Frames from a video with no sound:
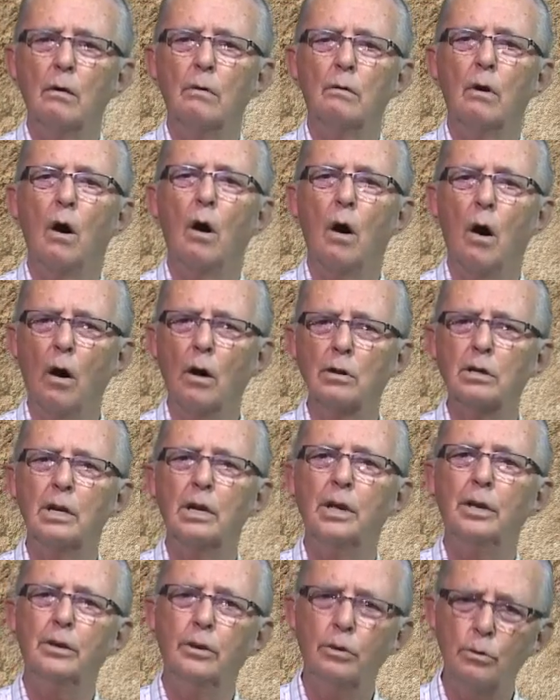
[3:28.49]
hardly
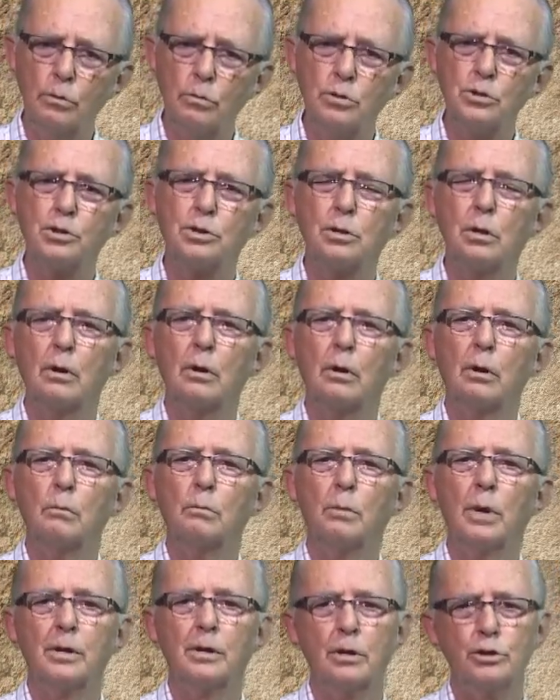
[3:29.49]
used
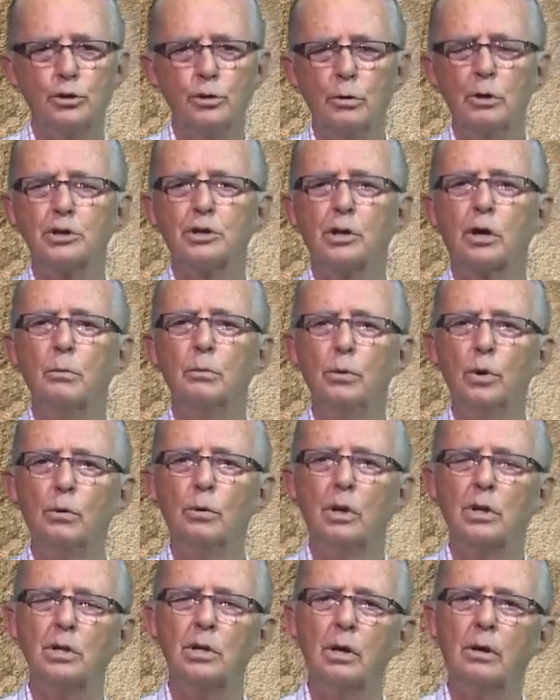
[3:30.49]
by the Jewish
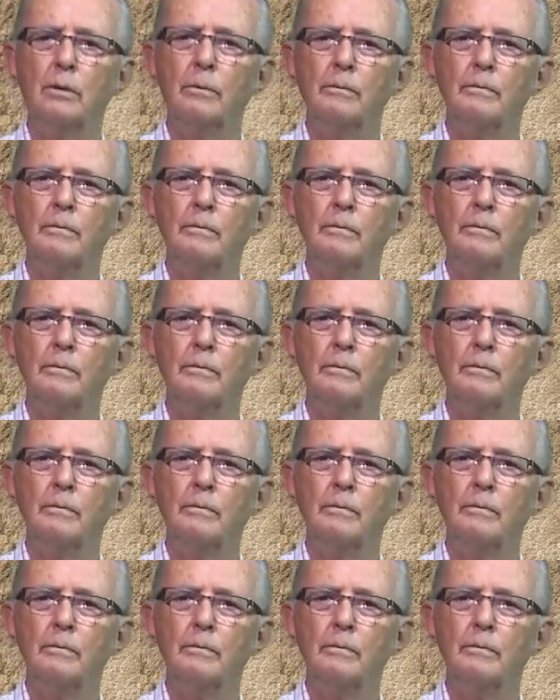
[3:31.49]
community.